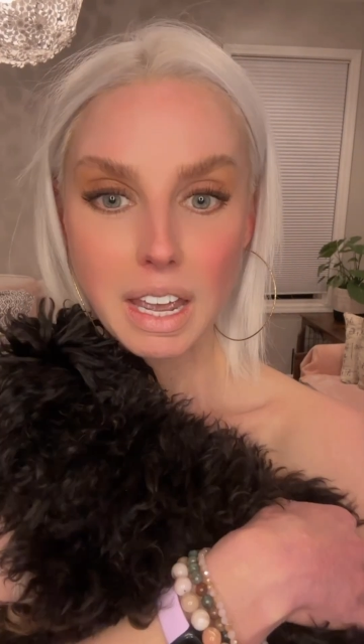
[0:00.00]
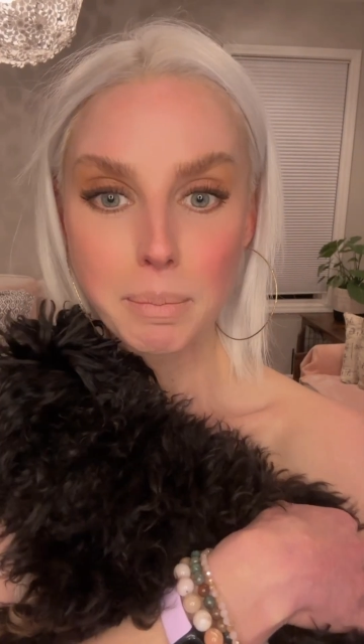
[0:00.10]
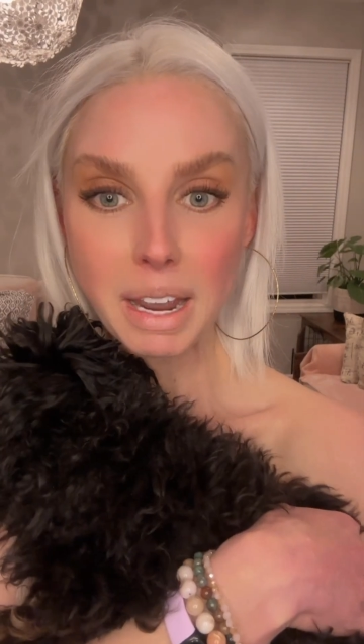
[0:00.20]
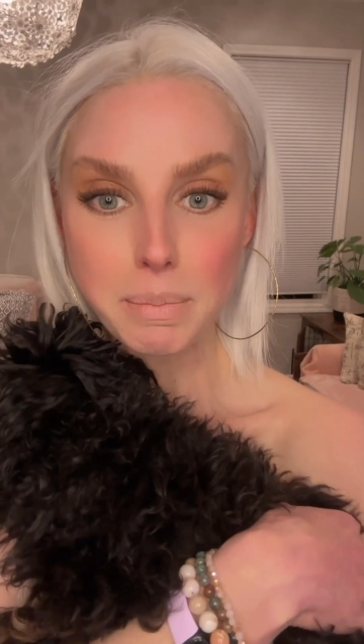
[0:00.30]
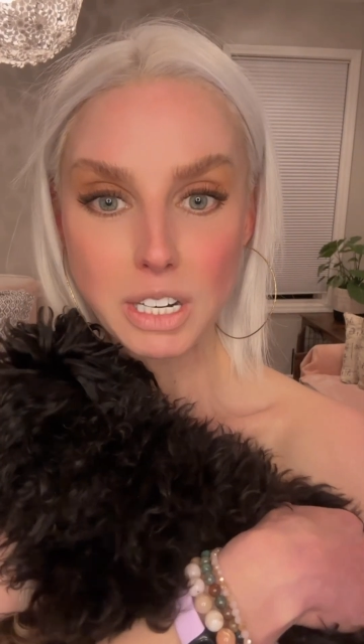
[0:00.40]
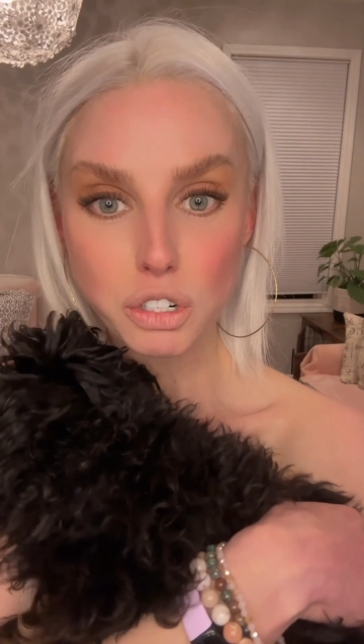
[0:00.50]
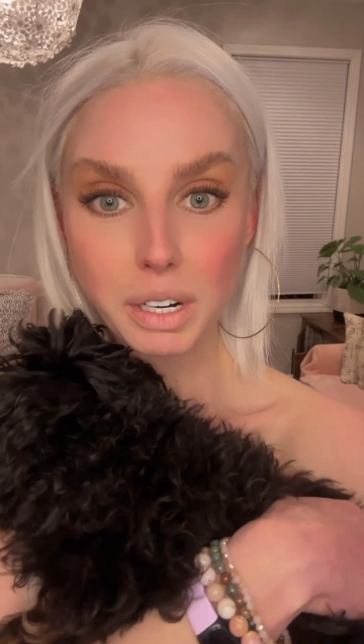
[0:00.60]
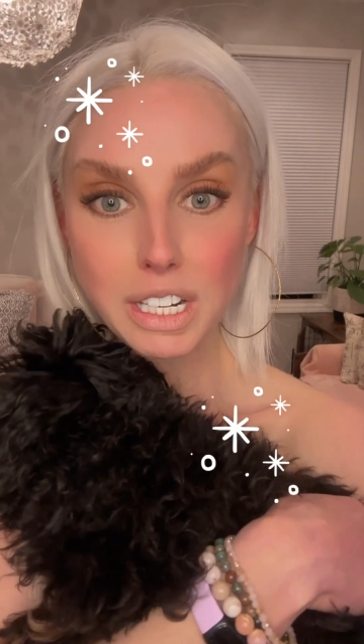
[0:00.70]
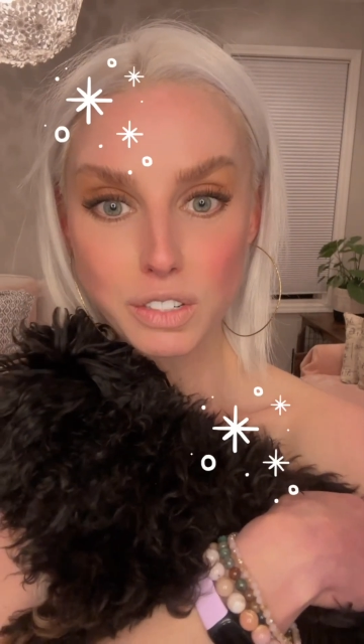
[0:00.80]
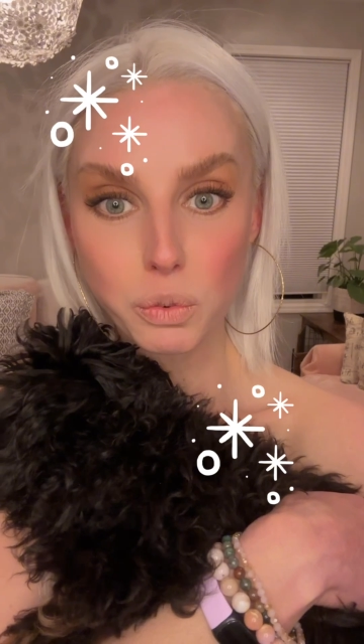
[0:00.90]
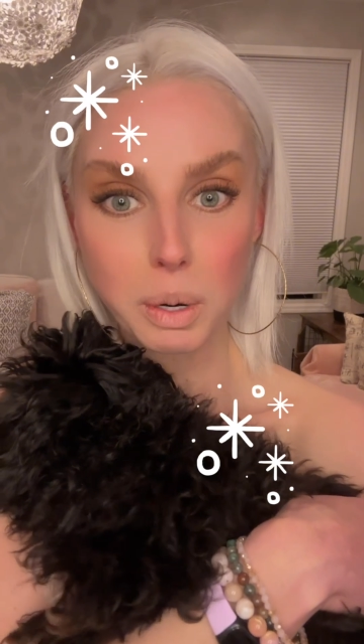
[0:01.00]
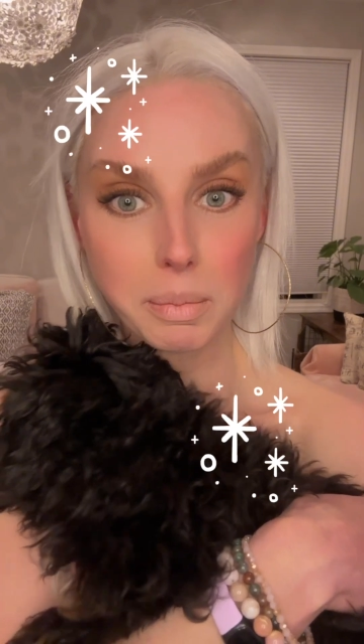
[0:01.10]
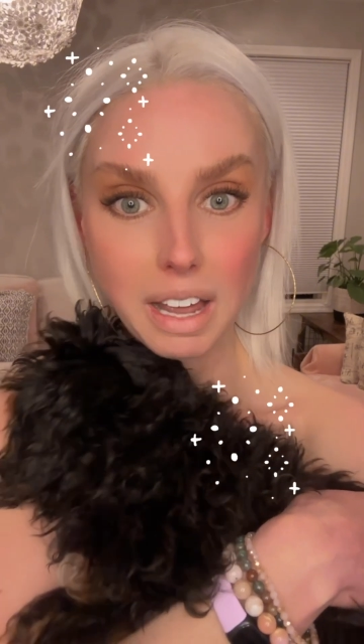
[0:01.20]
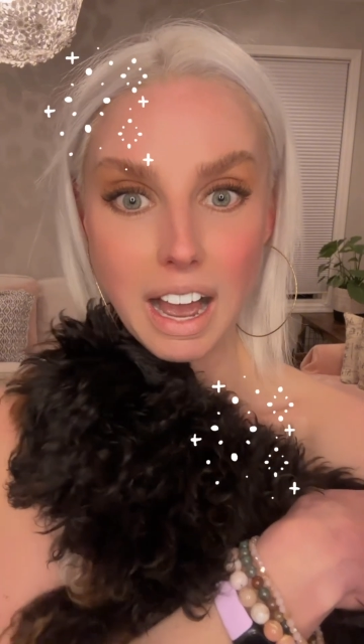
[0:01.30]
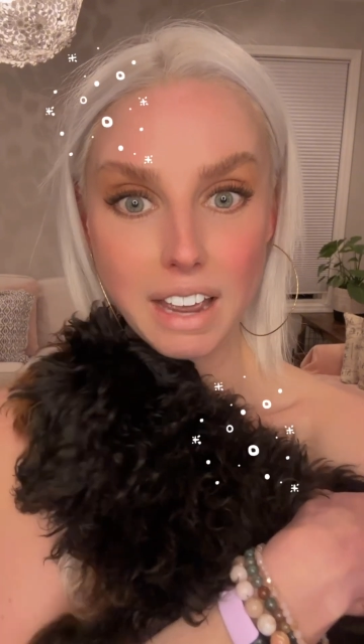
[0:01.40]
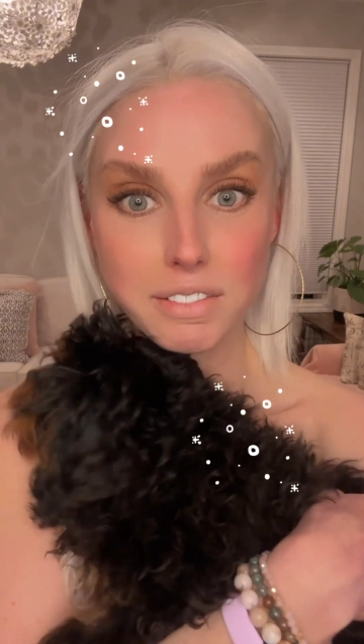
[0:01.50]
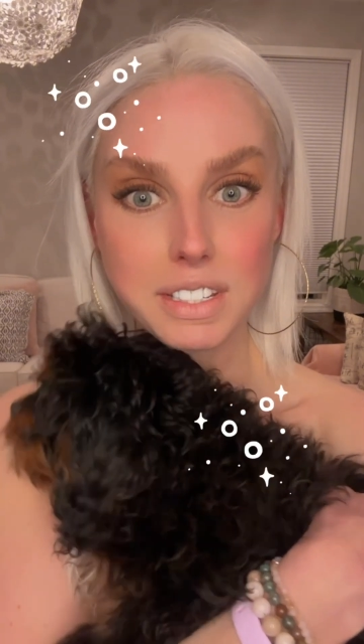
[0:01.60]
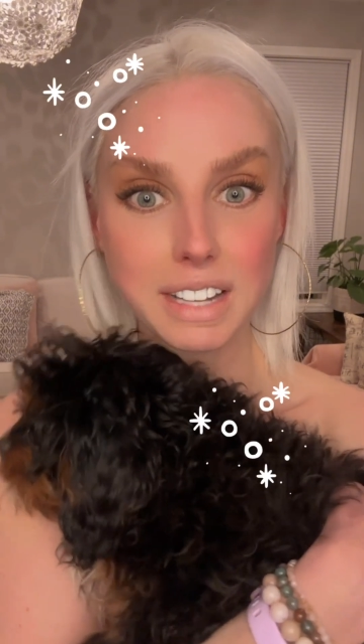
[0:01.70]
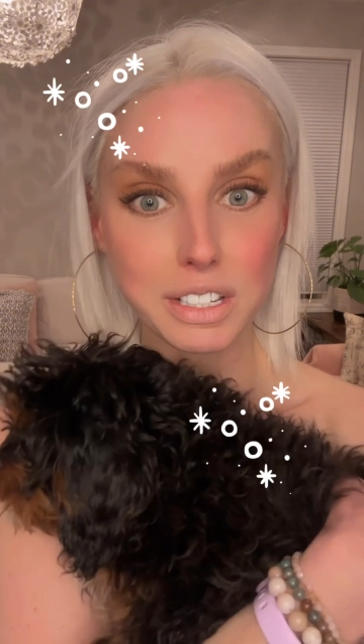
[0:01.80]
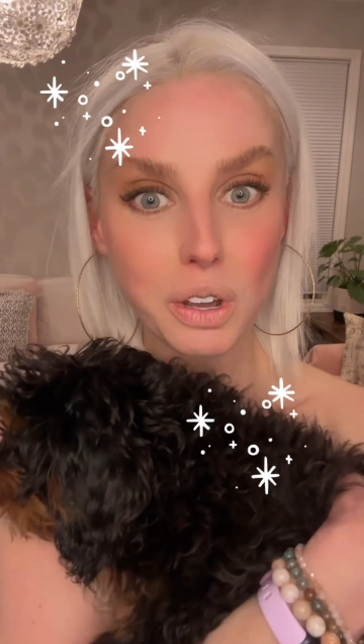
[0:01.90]
It might be transform lives.
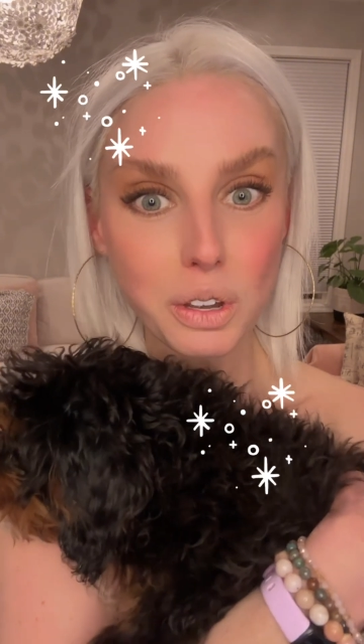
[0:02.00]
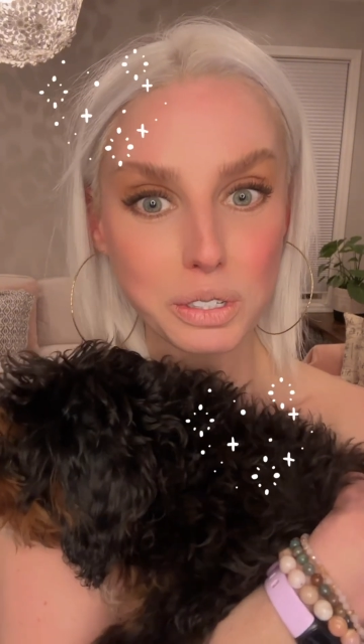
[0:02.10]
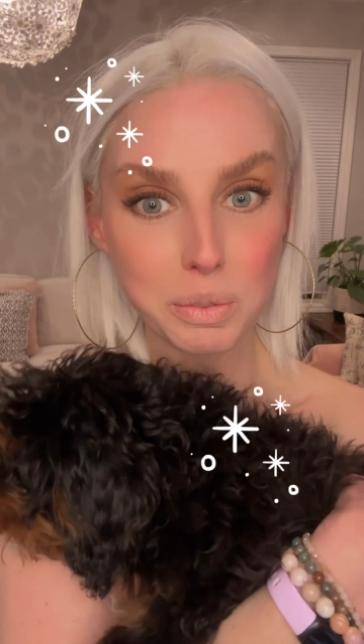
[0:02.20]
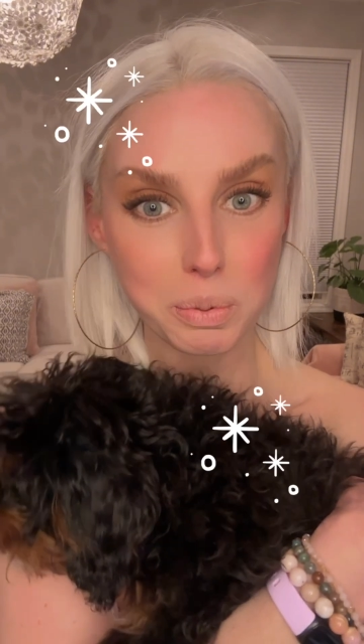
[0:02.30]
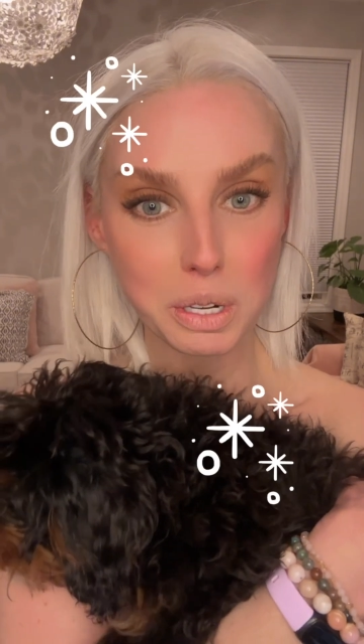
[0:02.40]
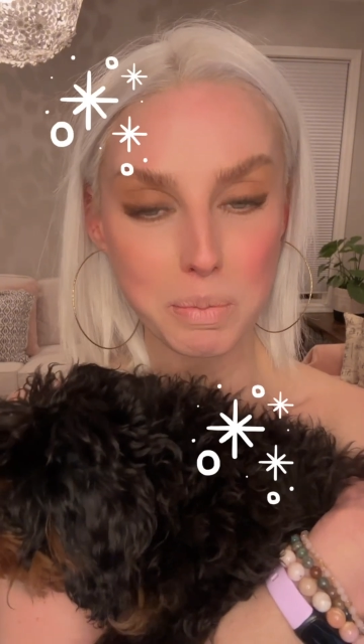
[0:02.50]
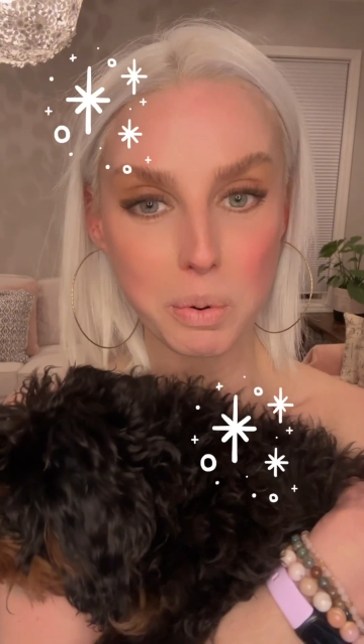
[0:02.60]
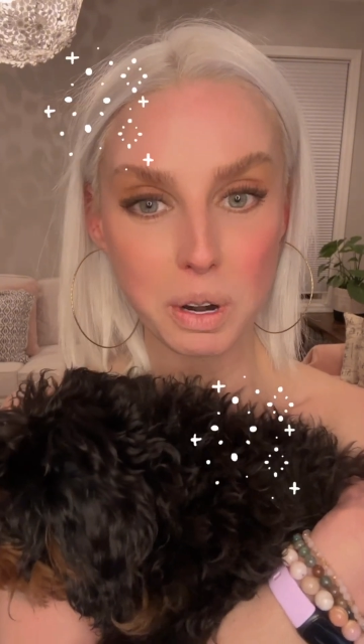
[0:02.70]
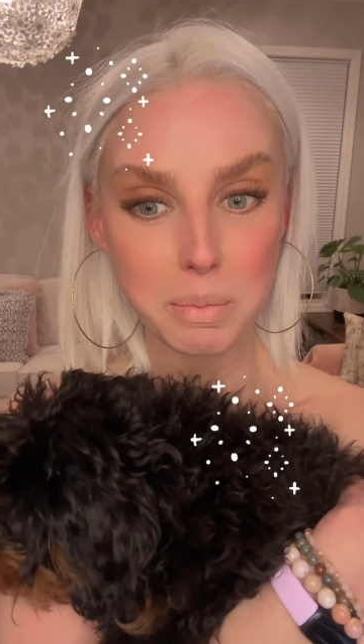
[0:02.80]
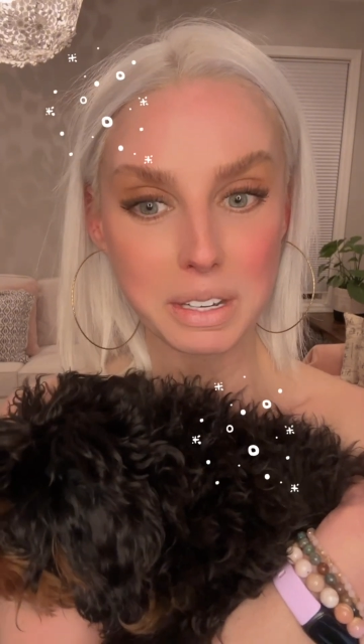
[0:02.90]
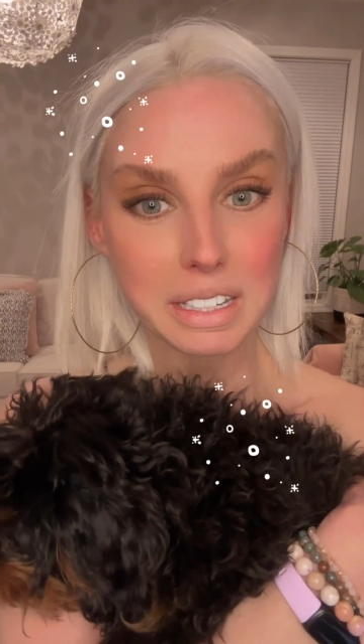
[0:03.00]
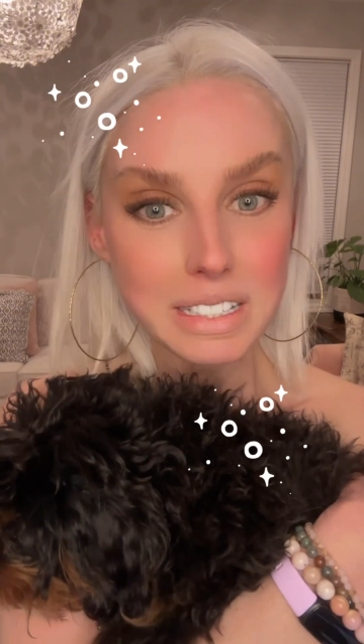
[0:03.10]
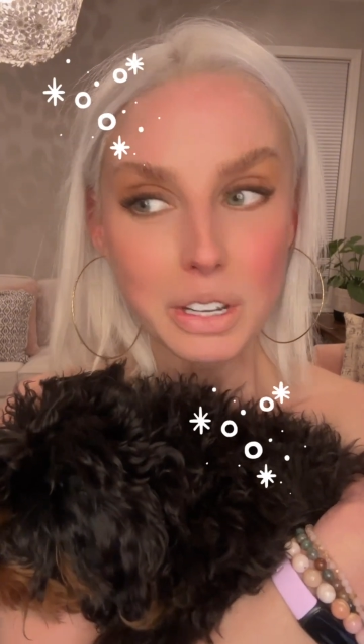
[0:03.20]
That's also pretty poor because